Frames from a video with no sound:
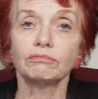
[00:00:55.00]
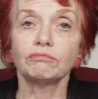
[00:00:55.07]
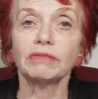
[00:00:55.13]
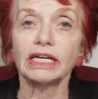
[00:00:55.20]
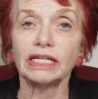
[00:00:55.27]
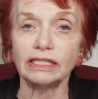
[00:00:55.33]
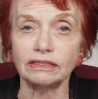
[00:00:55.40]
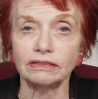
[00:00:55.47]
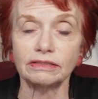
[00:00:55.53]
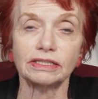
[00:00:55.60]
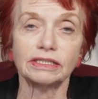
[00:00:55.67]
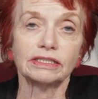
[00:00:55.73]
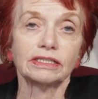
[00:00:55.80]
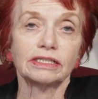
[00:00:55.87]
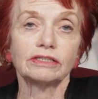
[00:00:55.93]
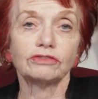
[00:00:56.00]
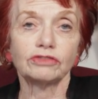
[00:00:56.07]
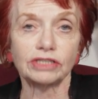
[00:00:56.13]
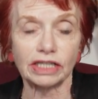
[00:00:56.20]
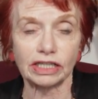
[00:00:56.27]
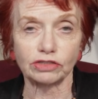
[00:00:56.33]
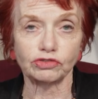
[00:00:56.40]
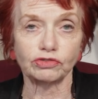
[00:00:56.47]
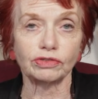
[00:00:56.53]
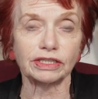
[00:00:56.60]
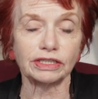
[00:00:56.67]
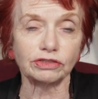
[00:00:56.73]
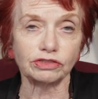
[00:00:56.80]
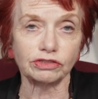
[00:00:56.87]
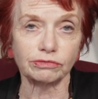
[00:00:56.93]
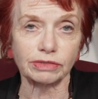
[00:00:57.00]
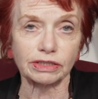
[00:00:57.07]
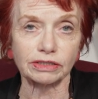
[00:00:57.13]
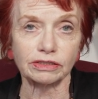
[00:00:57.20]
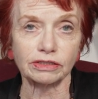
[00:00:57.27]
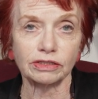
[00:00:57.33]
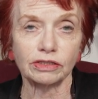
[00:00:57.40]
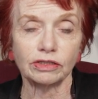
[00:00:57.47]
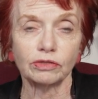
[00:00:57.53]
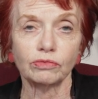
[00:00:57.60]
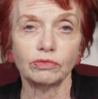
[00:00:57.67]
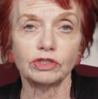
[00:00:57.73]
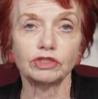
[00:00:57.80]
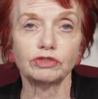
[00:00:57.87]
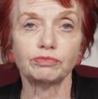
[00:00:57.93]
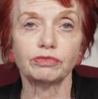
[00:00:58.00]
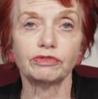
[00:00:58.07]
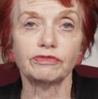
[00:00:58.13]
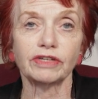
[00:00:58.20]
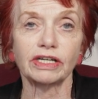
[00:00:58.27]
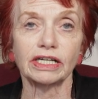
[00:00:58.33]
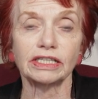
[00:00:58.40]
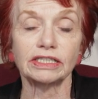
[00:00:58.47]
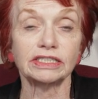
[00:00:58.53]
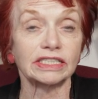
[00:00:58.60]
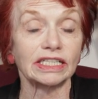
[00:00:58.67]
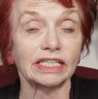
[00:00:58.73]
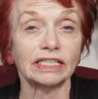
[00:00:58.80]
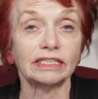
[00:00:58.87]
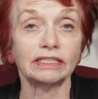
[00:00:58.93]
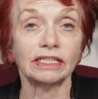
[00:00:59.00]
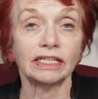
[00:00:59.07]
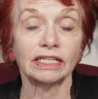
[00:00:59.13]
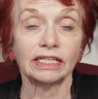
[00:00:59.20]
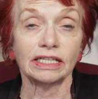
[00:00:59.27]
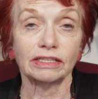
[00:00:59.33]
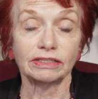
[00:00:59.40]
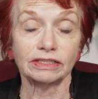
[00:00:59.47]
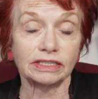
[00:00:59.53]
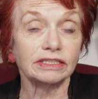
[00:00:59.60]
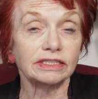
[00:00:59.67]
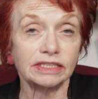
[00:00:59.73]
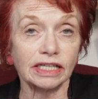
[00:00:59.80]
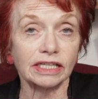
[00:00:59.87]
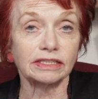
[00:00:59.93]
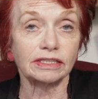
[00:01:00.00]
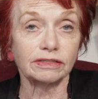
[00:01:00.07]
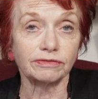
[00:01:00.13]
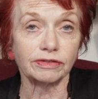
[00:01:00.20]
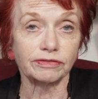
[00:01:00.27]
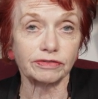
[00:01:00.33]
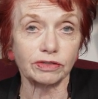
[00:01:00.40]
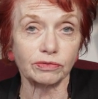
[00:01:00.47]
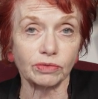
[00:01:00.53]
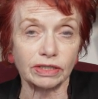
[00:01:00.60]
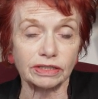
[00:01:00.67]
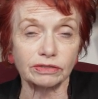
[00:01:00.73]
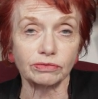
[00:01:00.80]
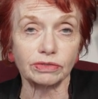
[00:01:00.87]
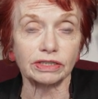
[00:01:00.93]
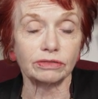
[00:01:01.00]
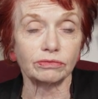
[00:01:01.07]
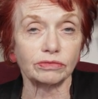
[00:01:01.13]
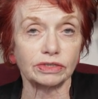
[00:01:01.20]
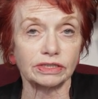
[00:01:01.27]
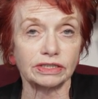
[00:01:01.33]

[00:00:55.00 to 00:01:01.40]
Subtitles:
main international instrument which provides, and since 1951 when it